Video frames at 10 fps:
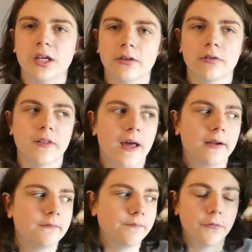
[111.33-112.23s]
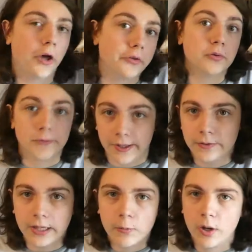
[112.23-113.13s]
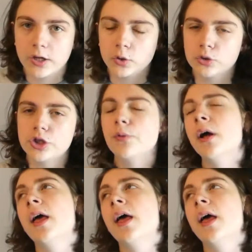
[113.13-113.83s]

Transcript: other than, like, what I told you.